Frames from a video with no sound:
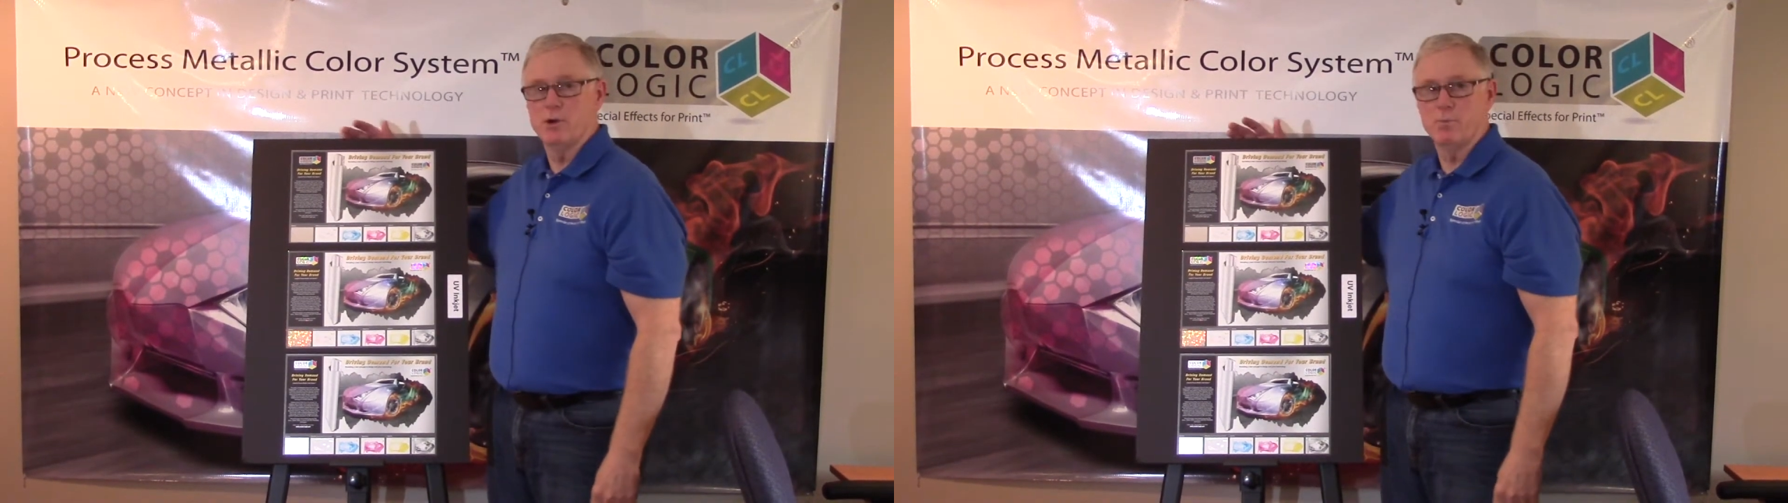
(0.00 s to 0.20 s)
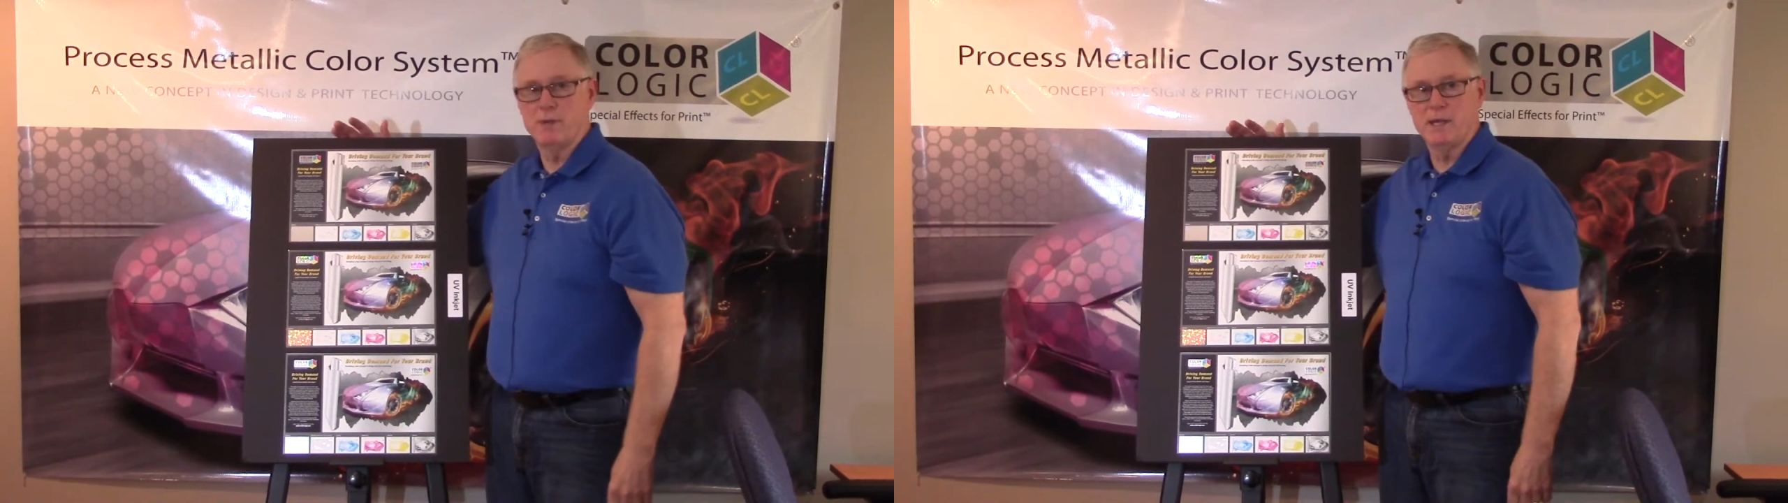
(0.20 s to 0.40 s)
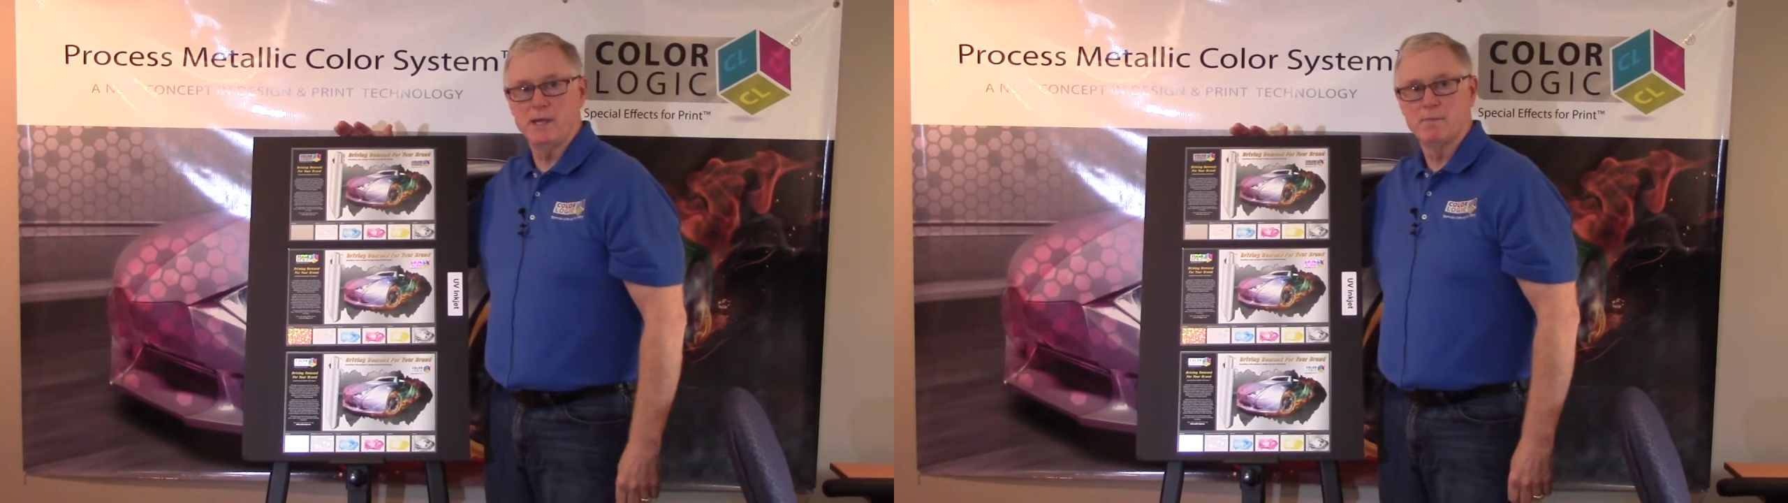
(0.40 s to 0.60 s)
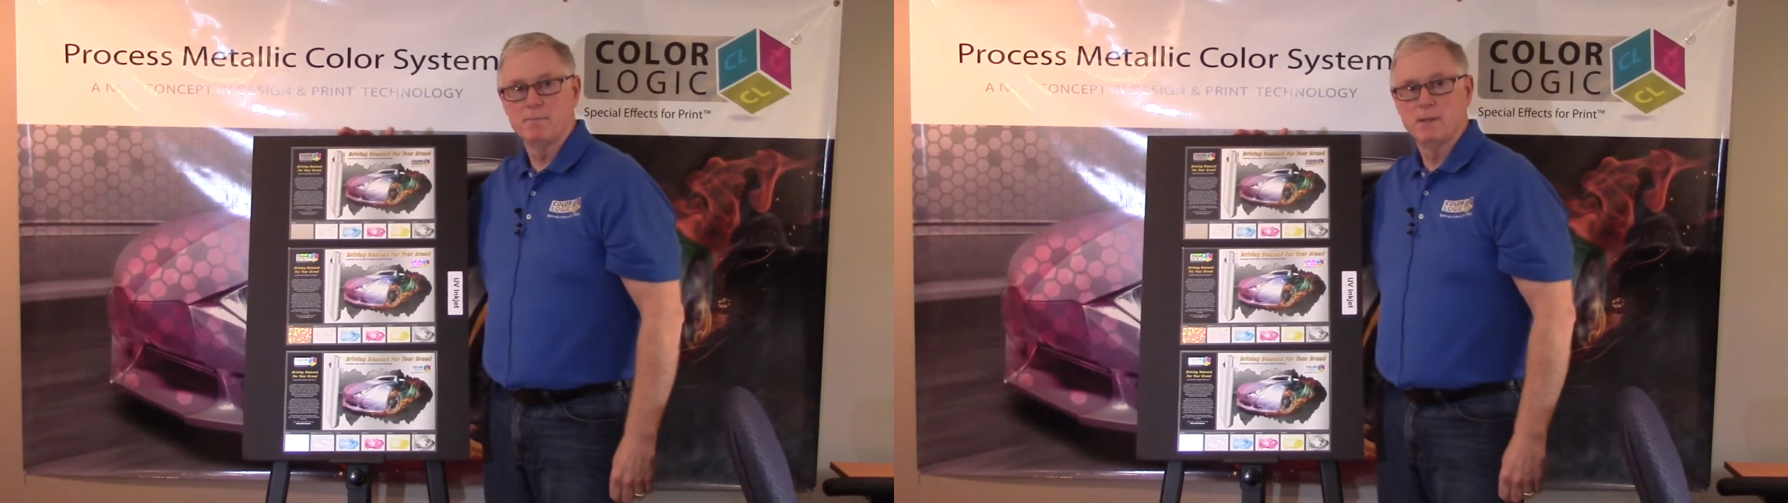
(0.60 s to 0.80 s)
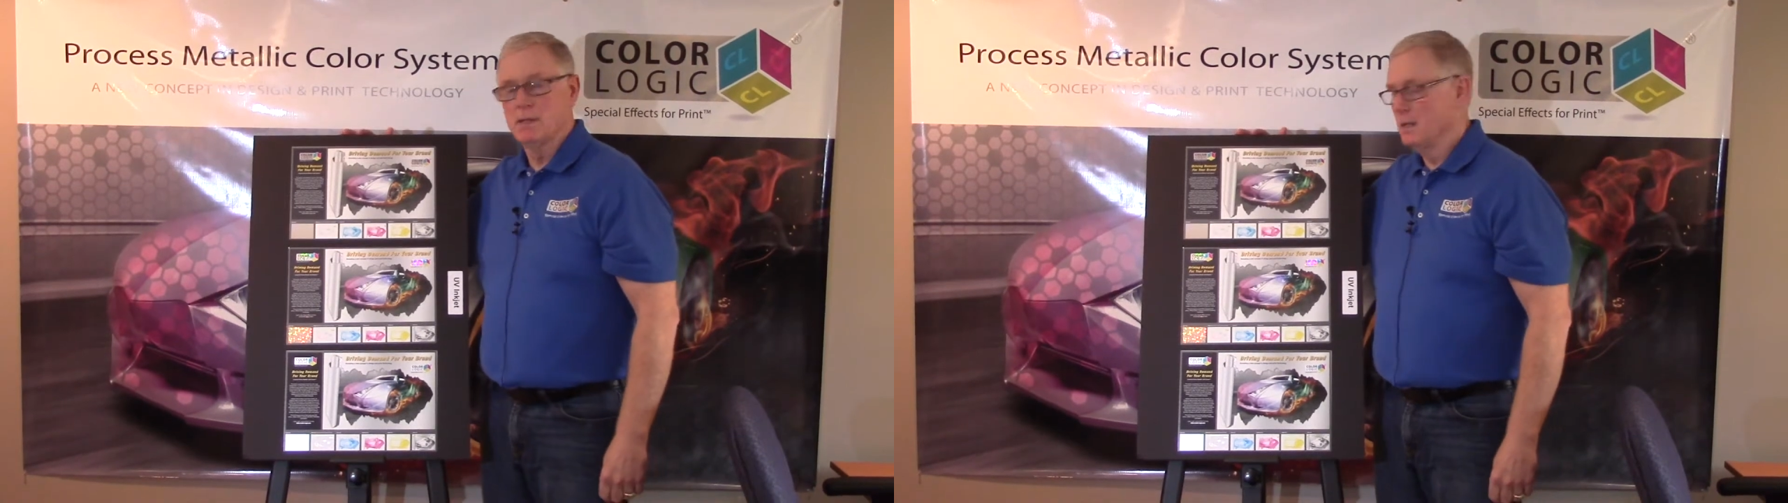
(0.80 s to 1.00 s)

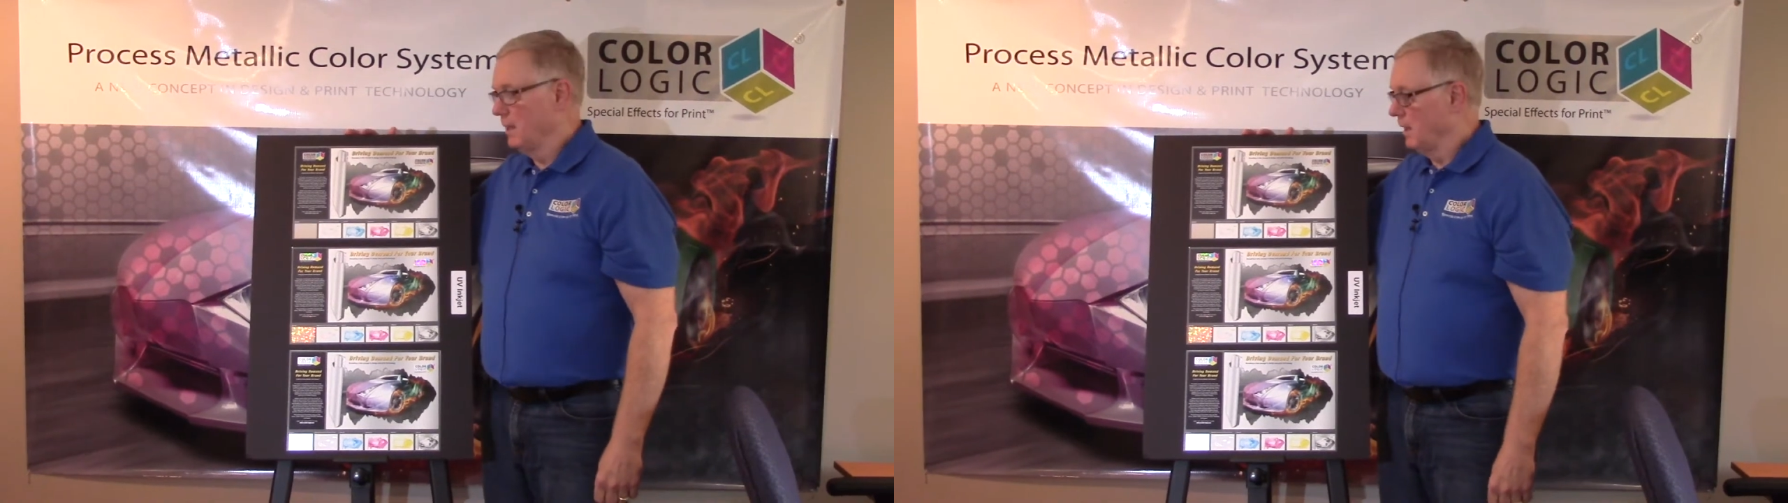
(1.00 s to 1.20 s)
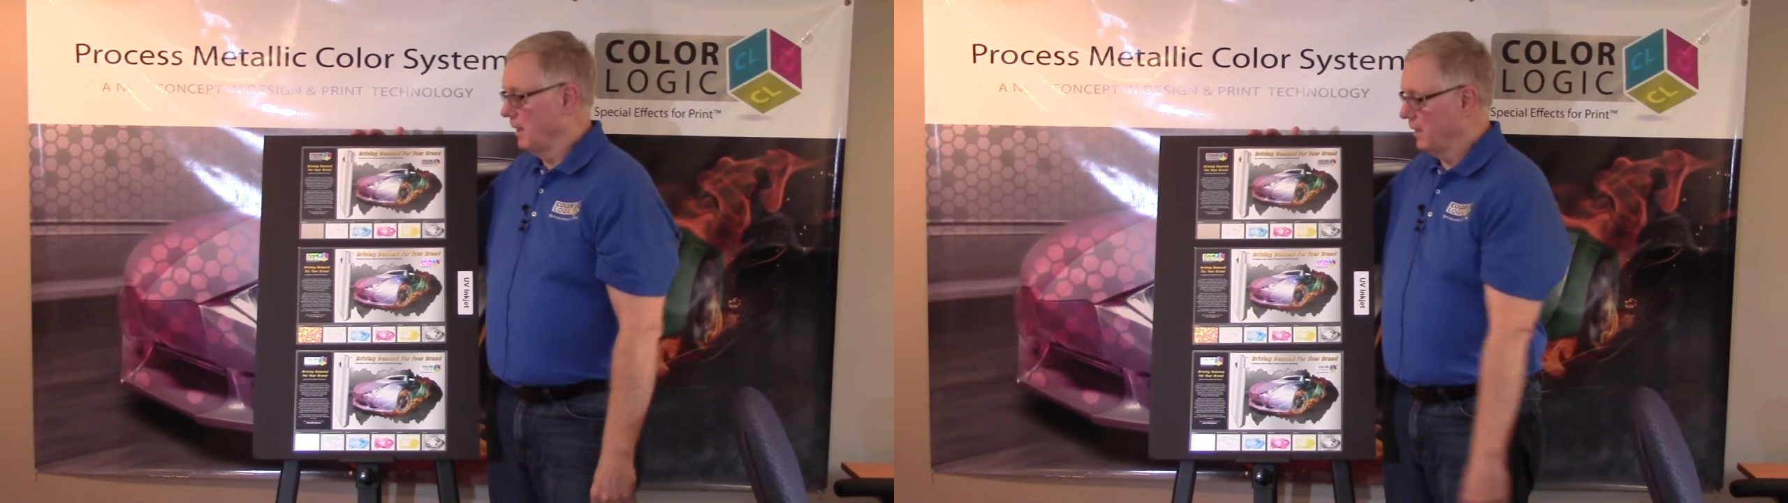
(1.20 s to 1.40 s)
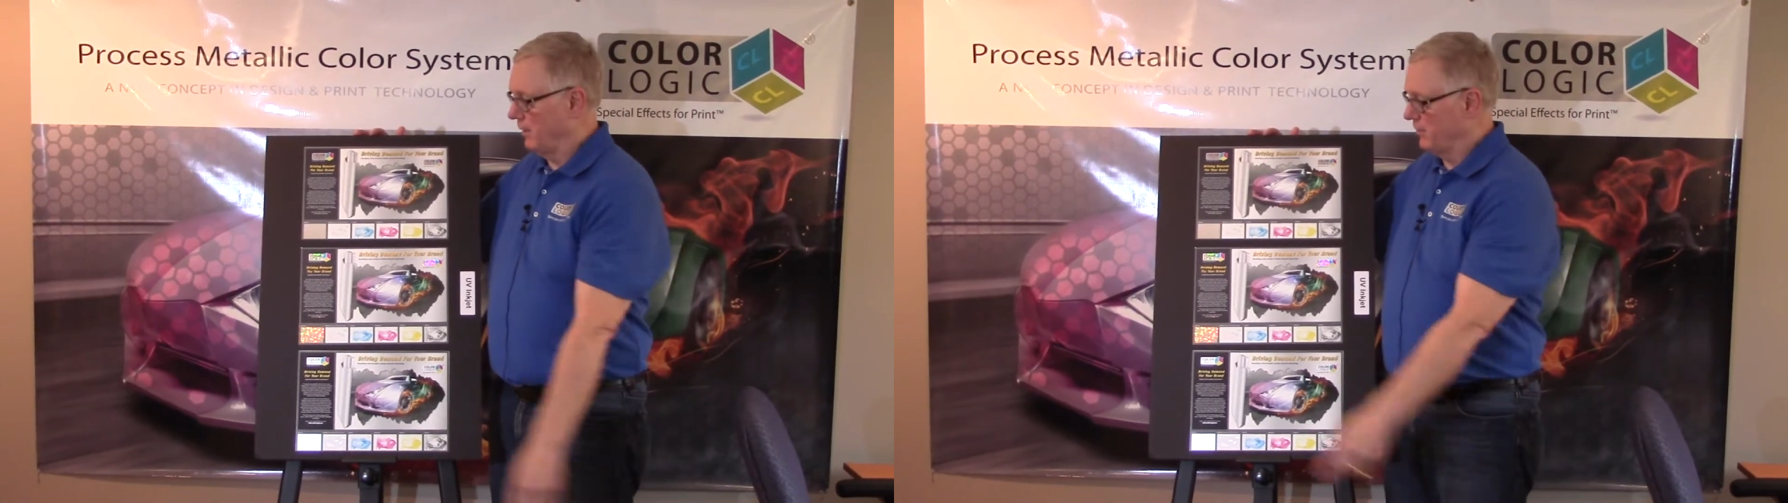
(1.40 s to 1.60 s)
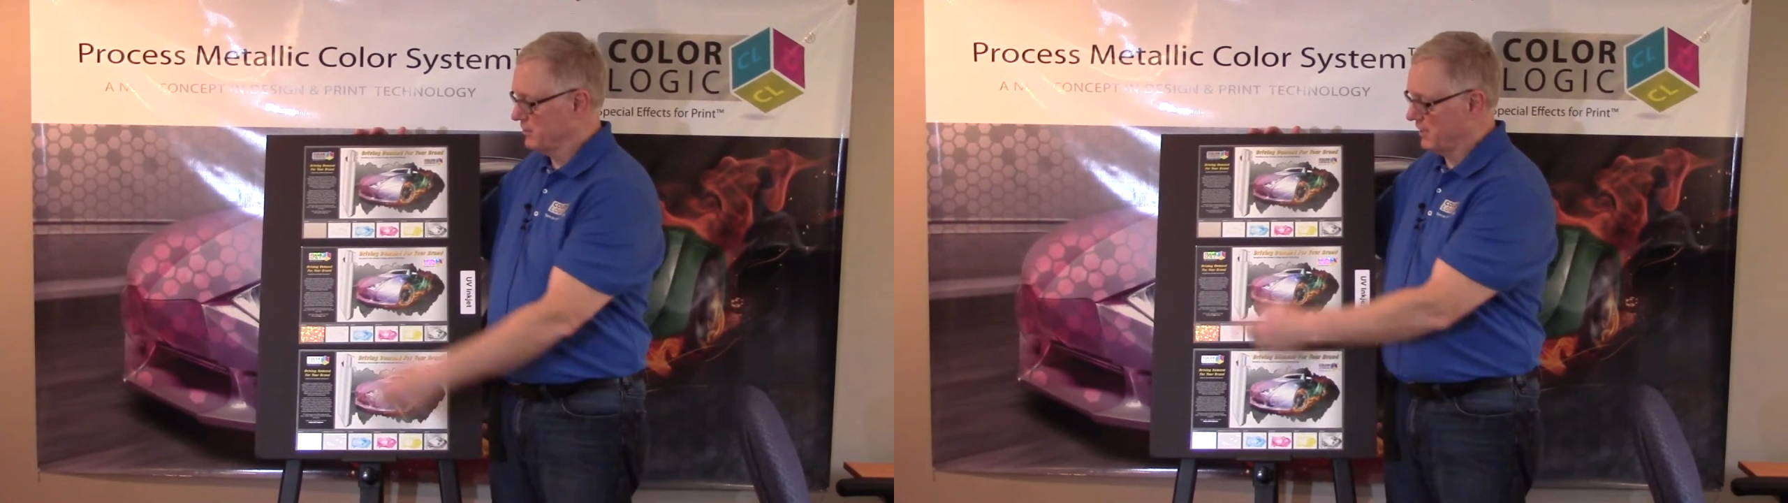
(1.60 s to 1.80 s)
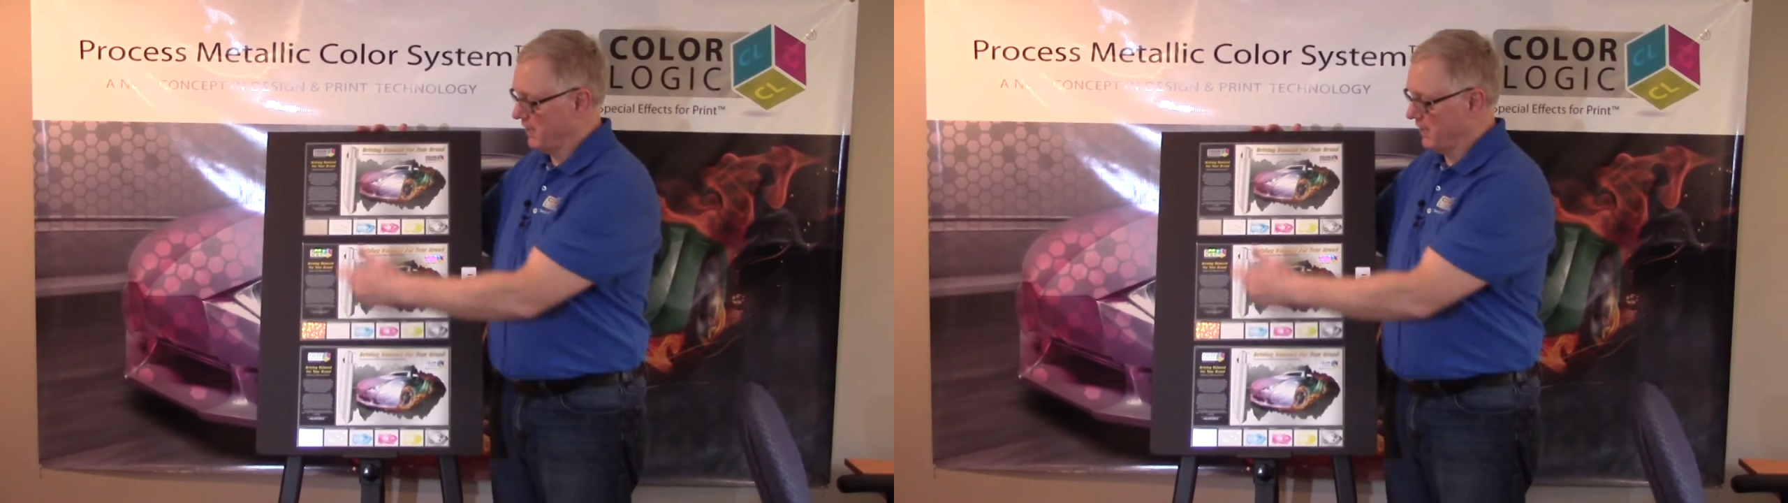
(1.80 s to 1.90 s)
In this case,